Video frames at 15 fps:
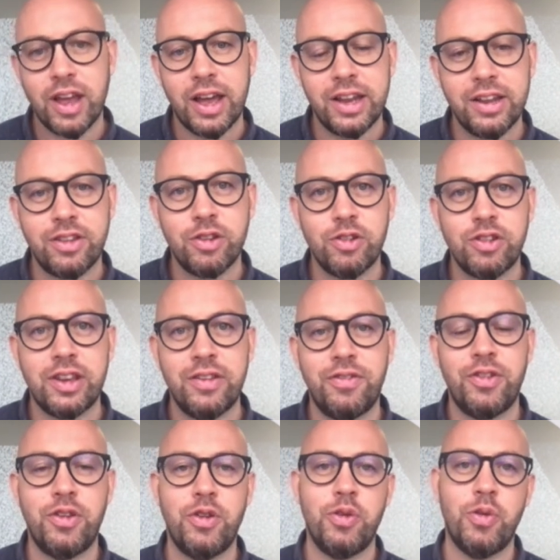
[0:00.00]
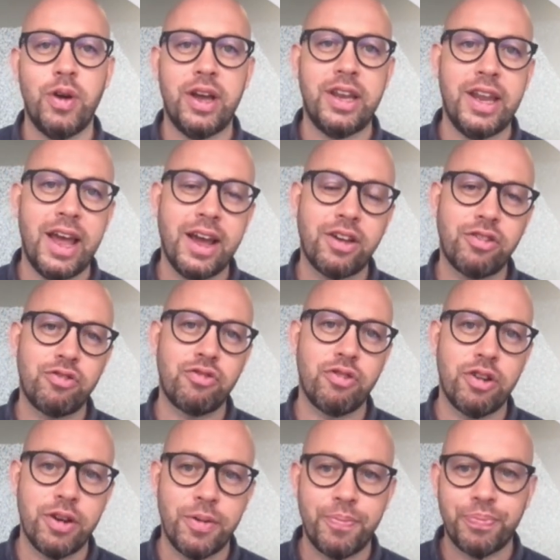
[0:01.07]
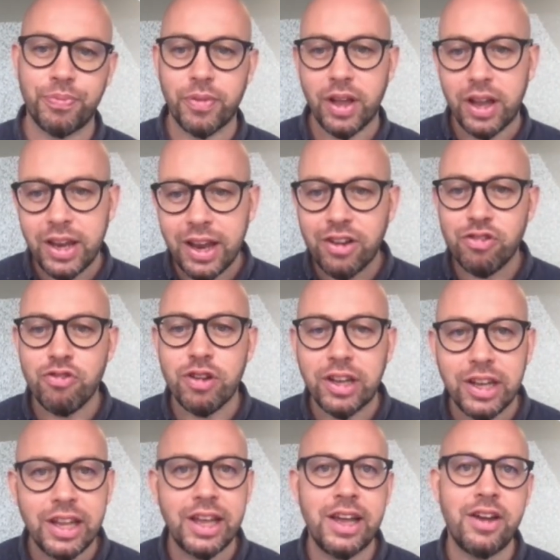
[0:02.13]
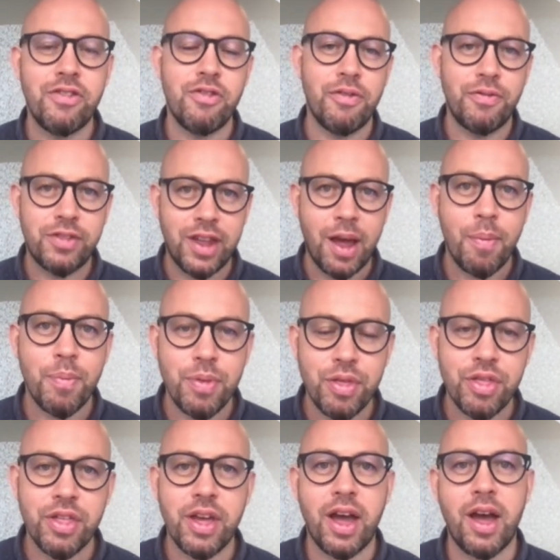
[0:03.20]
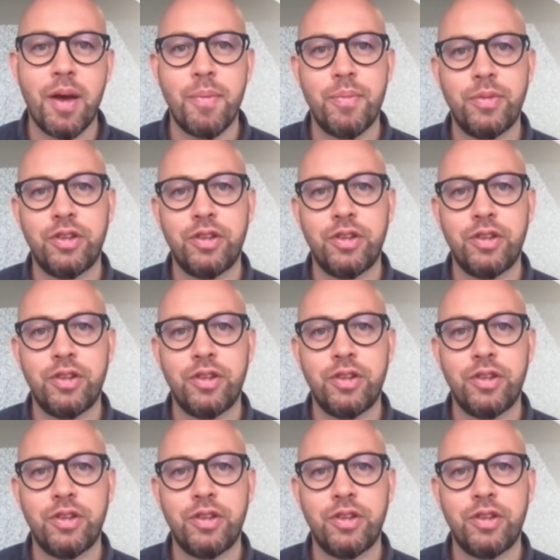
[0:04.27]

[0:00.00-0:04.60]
and it does give you an extra an extra layer of depth um,